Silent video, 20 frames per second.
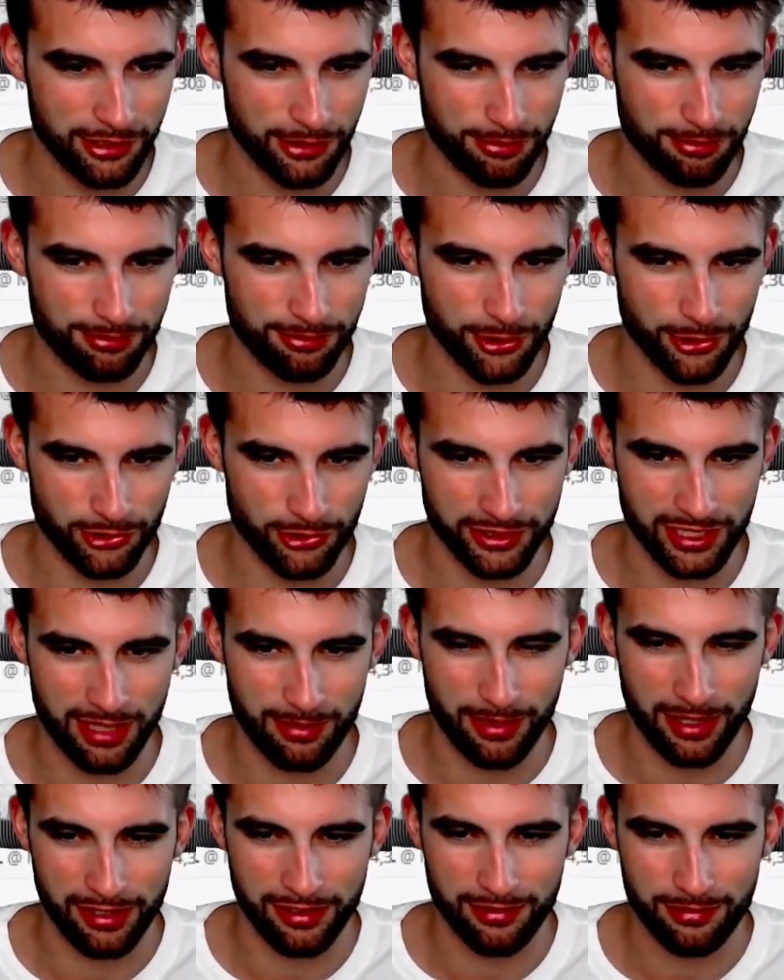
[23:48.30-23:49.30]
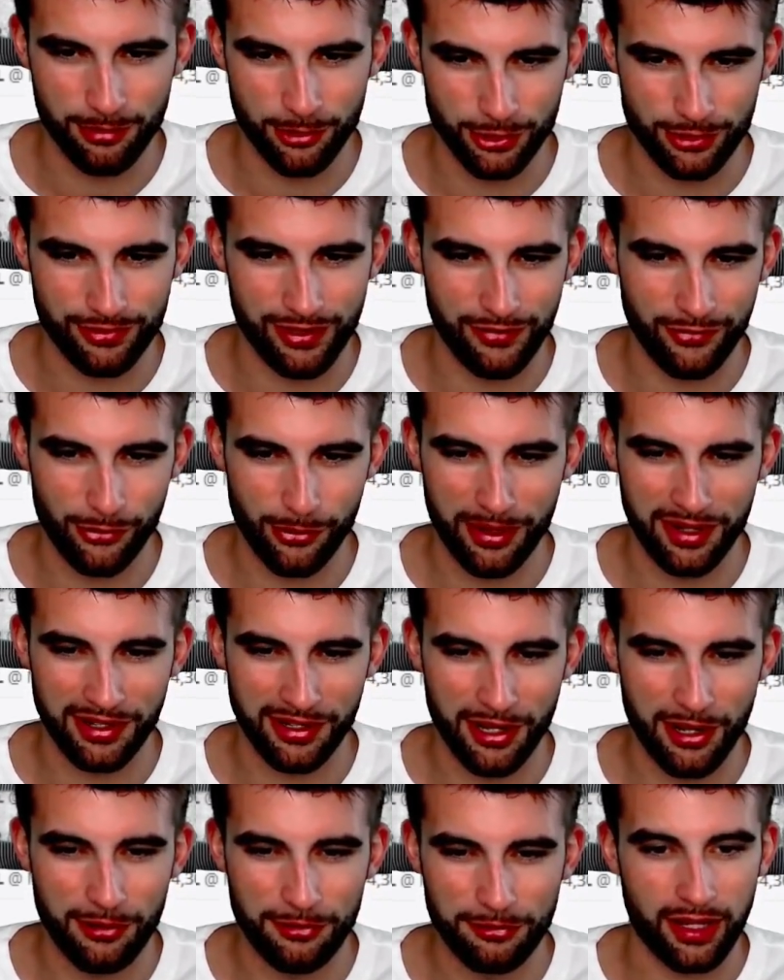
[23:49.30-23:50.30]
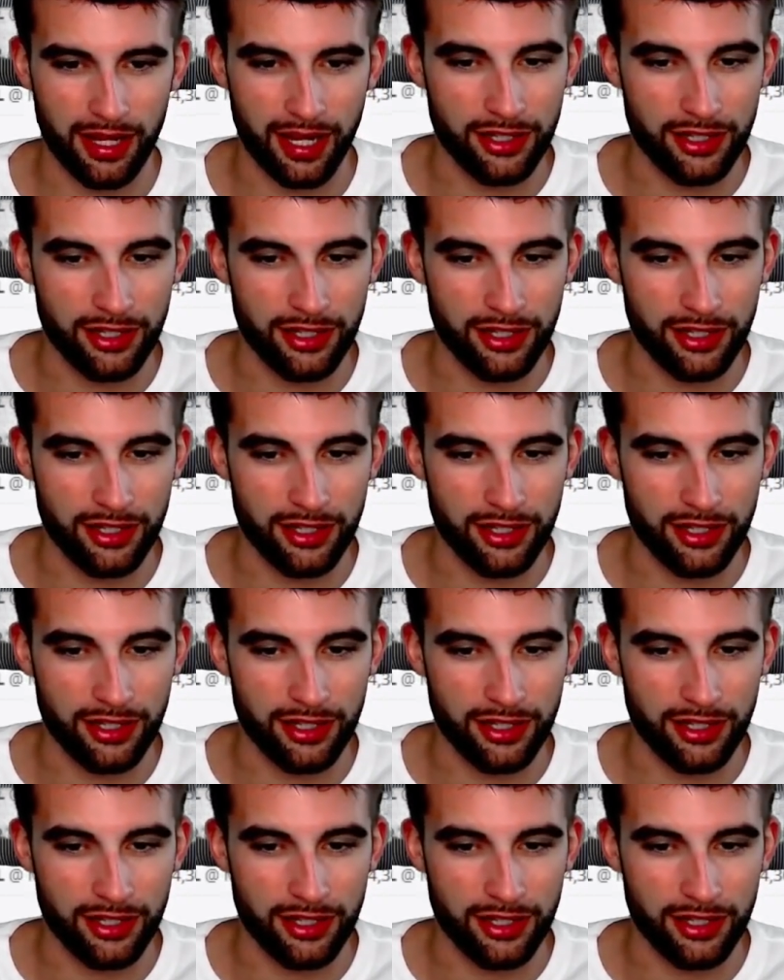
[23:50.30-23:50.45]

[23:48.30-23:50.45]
usually not my most favorite way to go.